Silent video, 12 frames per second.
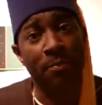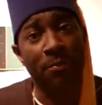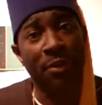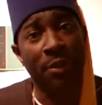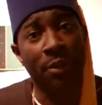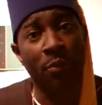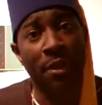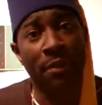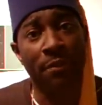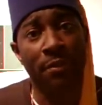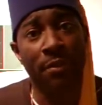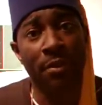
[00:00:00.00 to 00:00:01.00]
dealing
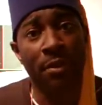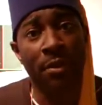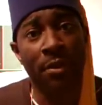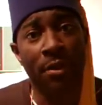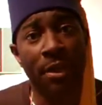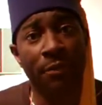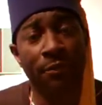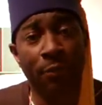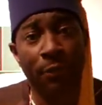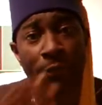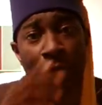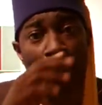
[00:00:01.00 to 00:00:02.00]
with
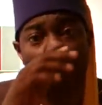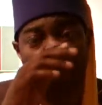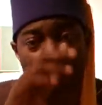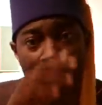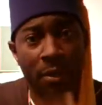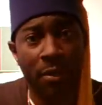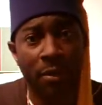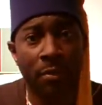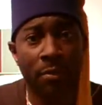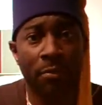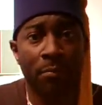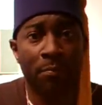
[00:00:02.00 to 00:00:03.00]
history from
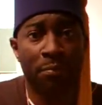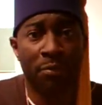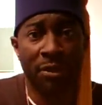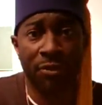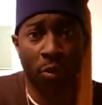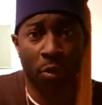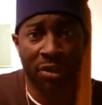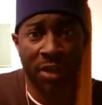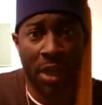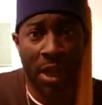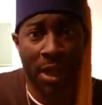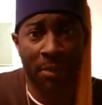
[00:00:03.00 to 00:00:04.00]
prehistoric
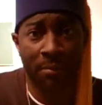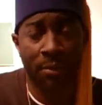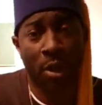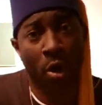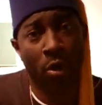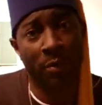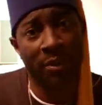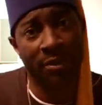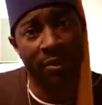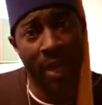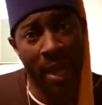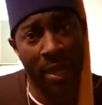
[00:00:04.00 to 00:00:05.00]
time all the way
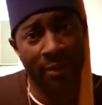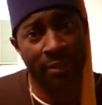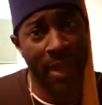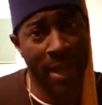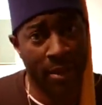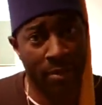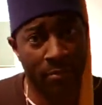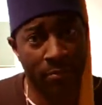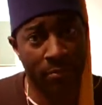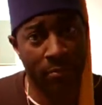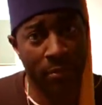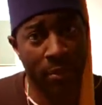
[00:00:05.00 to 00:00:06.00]
to now.
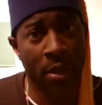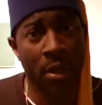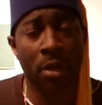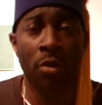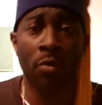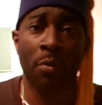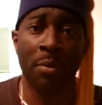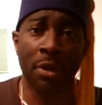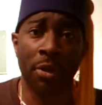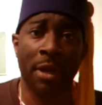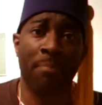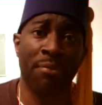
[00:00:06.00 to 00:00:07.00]
When we
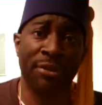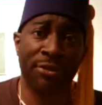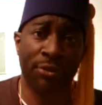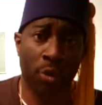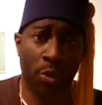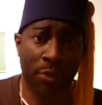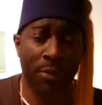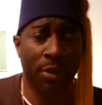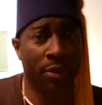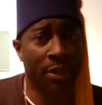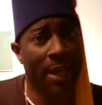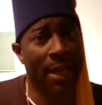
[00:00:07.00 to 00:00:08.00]
look at prehistoric, we're
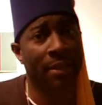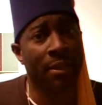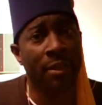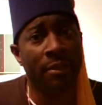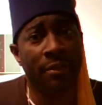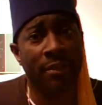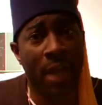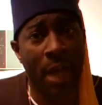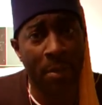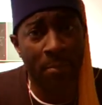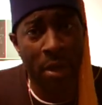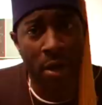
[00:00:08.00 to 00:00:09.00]
looking at the
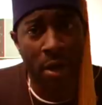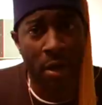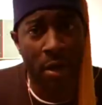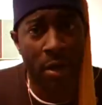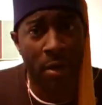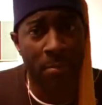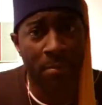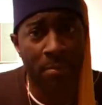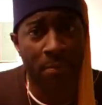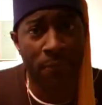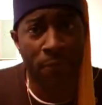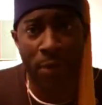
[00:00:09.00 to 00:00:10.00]
time
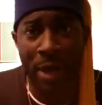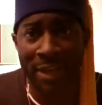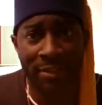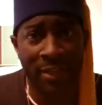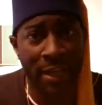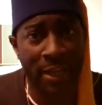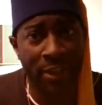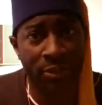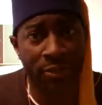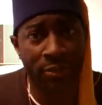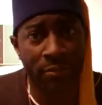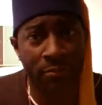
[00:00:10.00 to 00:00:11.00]
before Ice
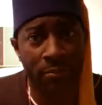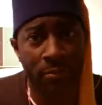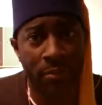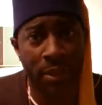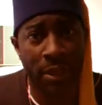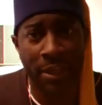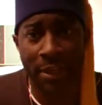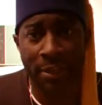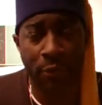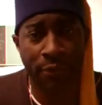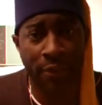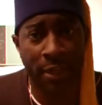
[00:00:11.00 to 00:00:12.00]
Age, any of
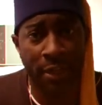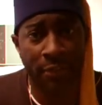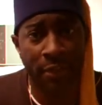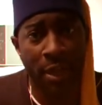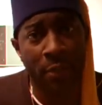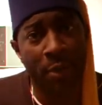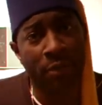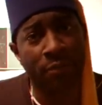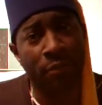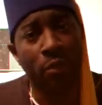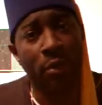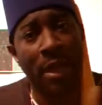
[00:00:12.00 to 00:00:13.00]
those things. We
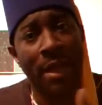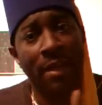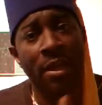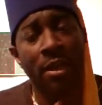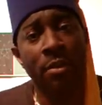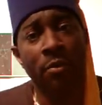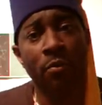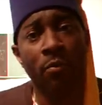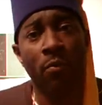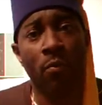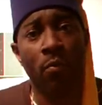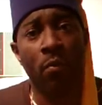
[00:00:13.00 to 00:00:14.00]
also look at
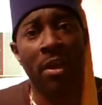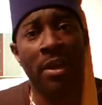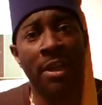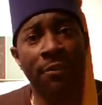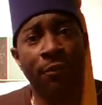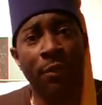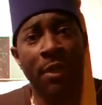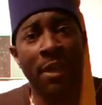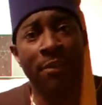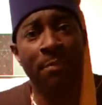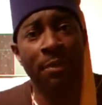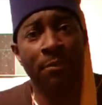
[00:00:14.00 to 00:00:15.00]
what history
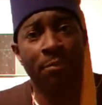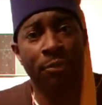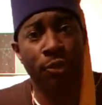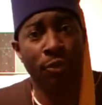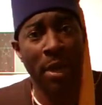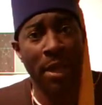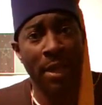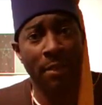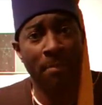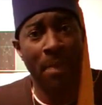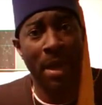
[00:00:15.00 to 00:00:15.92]
has been portrayed